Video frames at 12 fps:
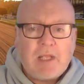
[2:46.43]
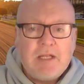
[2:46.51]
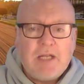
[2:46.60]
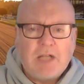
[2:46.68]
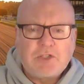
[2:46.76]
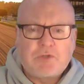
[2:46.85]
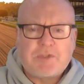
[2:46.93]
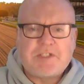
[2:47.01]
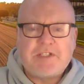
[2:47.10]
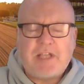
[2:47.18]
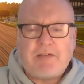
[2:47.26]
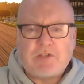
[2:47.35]
Nigel
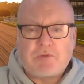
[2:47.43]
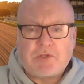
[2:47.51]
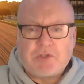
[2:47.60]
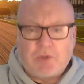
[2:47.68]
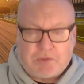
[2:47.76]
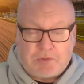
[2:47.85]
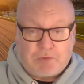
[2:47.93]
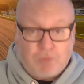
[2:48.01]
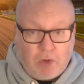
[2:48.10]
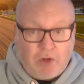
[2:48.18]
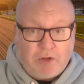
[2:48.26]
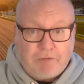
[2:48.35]
Twiston Davis runs a horse which
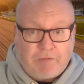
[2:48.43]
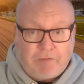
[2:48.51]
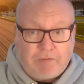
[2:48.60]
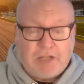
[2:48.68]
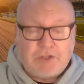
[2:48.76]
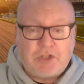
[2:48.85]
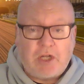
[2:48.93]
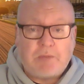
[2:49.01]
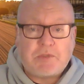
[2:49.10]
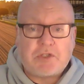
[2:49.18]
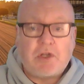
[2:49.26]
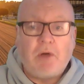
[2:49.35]
won on the flat at
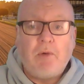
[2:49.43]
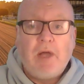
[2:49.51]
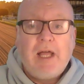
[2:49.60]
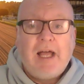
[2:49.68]
Chepstow.